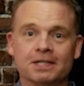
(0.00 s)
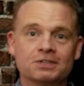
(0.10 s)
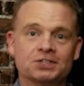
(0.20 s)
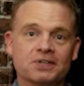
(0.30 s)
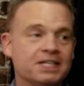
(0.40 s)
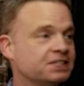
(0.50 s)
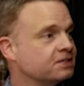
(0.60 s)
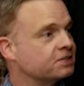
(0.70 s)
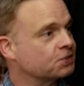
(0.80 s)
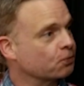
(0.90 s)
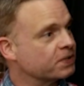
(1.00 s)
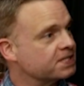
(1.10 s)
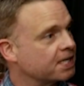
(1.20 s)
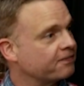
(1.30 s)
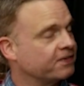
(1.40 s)
illustrations, stories
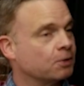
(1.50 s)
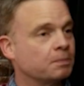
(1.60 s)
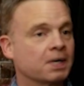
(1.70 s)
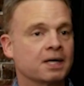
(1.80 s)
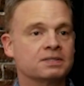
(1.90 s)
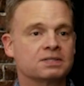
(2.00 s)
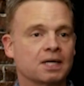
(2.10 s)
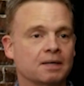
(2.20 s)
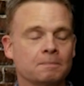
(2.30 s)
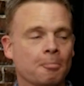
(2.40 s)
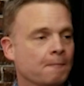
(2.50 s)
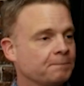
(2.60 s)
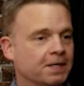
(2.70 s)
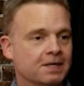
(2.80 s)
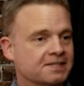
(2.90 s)
out of film because
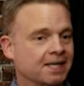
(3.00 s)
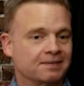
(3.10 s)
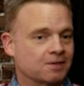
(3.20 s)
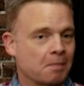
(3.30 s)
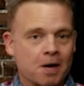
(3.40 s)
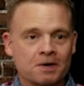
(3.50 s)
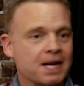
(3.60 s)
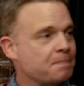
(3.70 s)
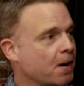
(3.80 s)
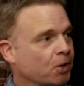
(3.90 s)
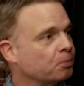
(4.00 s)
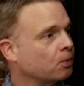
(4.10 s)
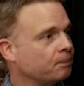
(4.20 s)
it's like the modern day parable.